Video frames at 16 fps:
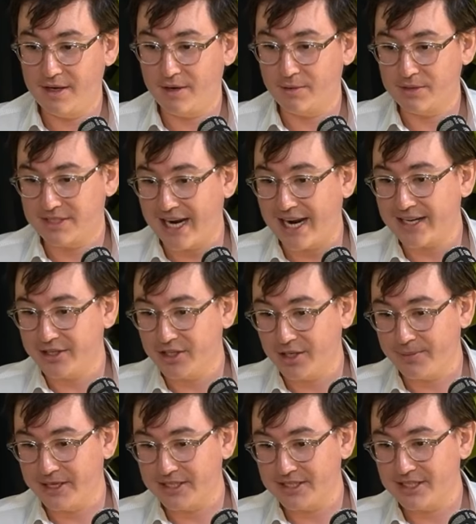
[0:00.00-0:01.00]
Daniel on
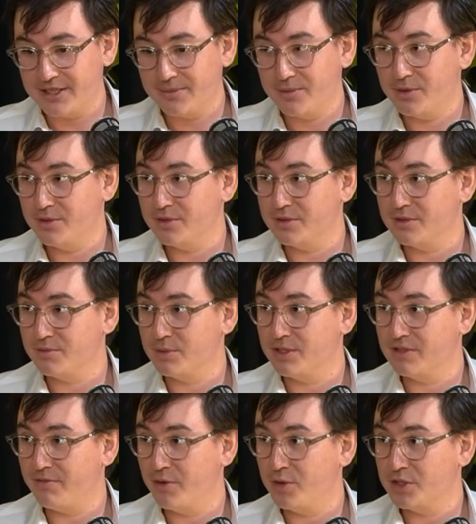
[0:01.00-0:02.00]
my team, who's really
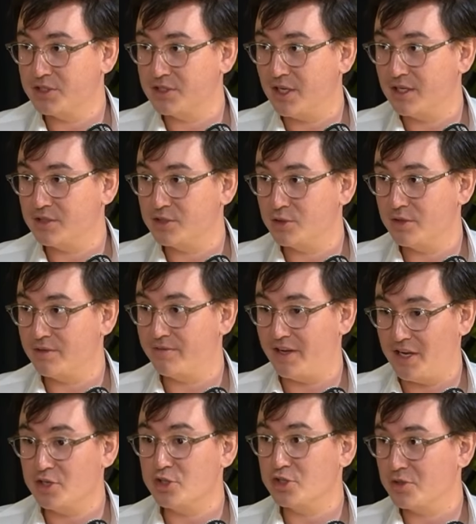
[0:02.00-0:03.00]
focused on sort of
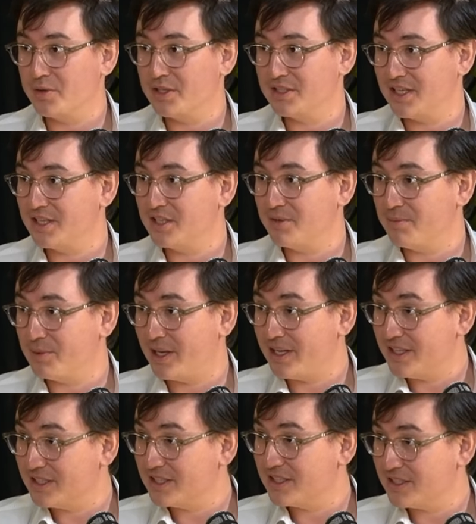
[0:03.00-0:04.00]
insurance and
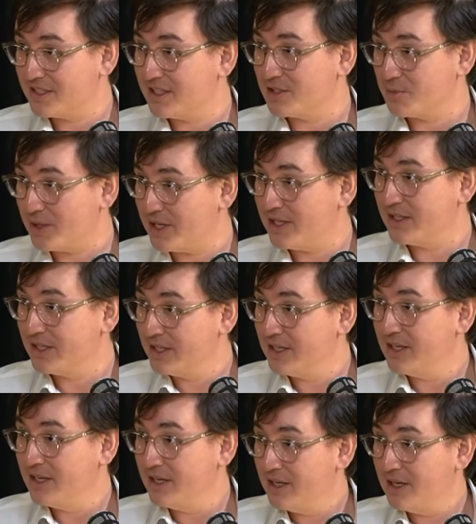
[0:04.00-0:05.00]
compliance as well.
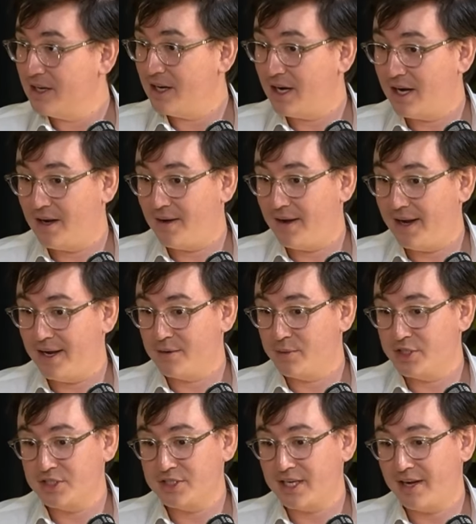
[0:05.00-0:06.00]
And we
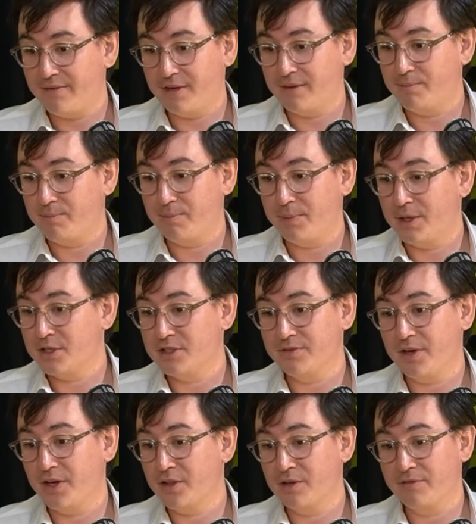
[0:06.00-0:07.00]
just have a bunch of
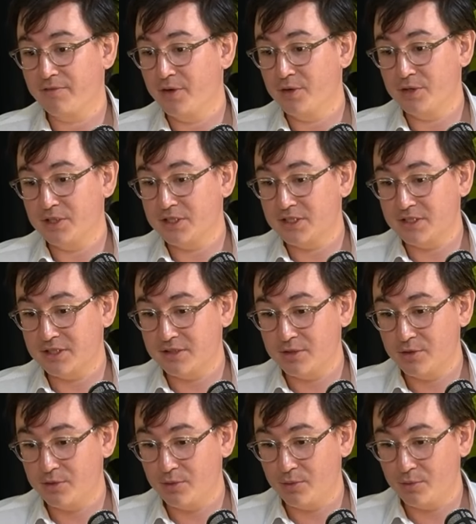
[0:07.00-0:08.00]
other folks
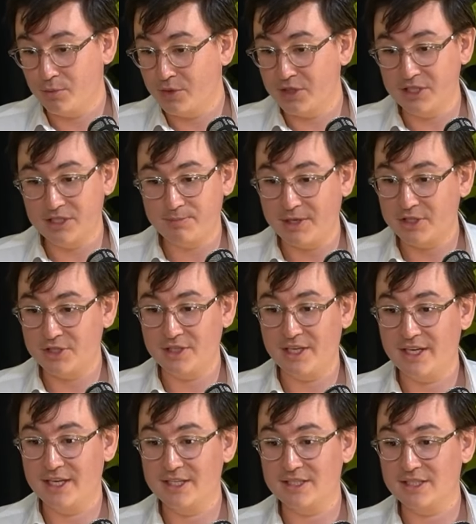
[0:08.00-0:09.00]
who really
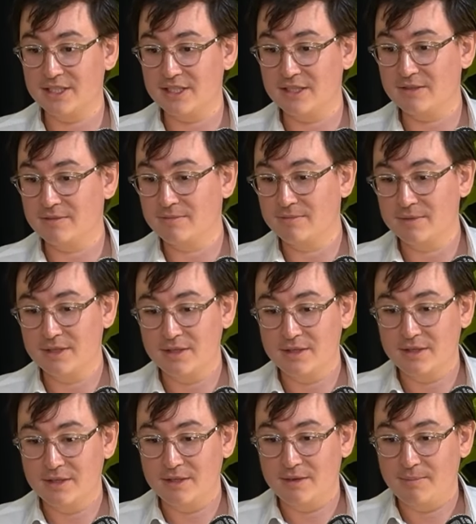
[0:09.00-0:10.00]
specialize in
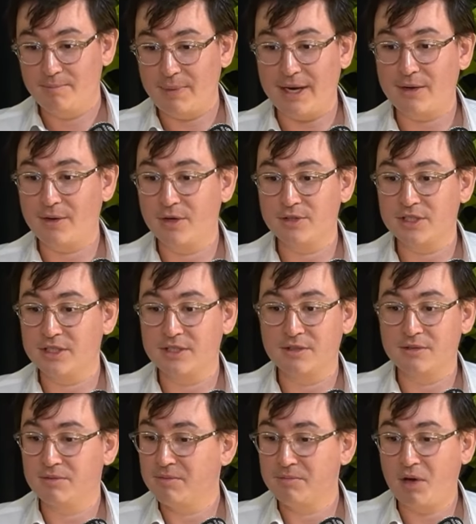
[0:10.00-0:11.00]
backgrounds
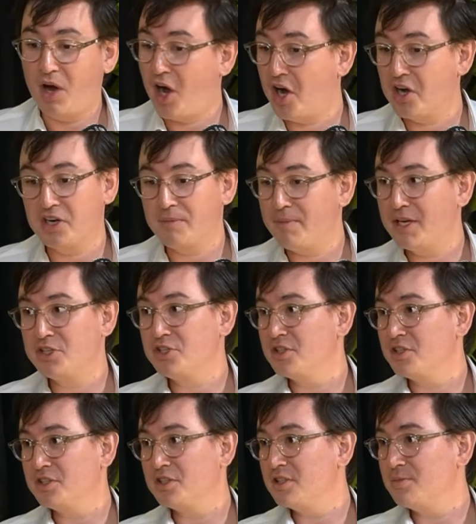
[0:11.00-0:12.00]
in
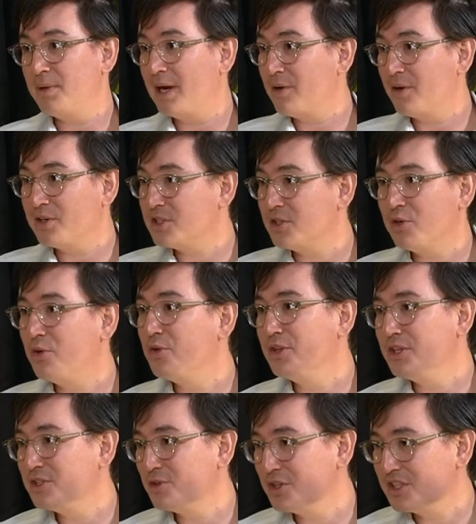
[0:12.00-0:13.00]
automations, backgrounds in all
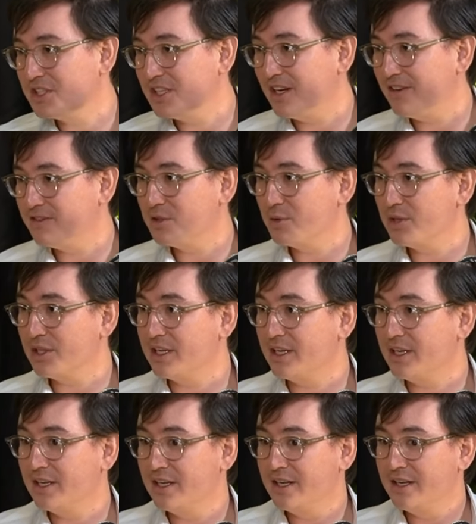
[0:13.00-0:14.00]
this sort of stuff. So
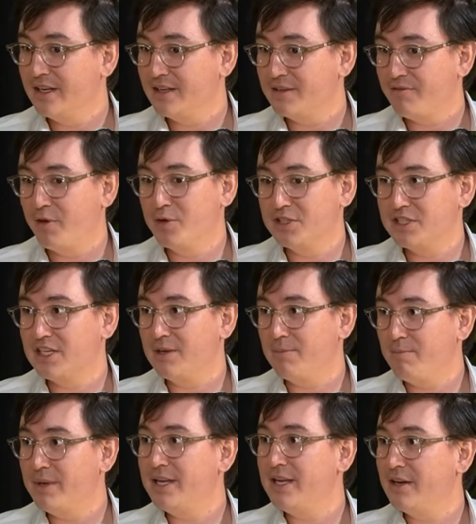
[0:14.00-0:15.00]
really, folks see
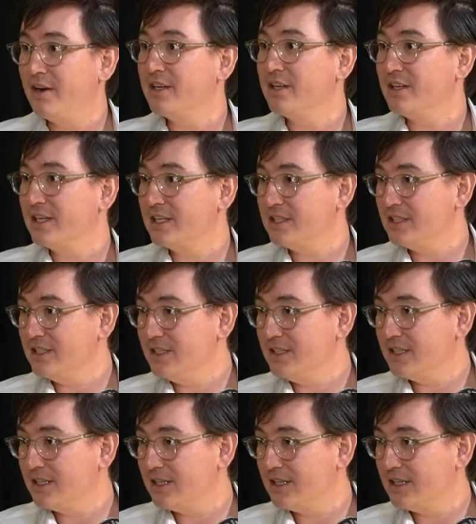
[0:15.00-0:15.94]
me on LinkedIn,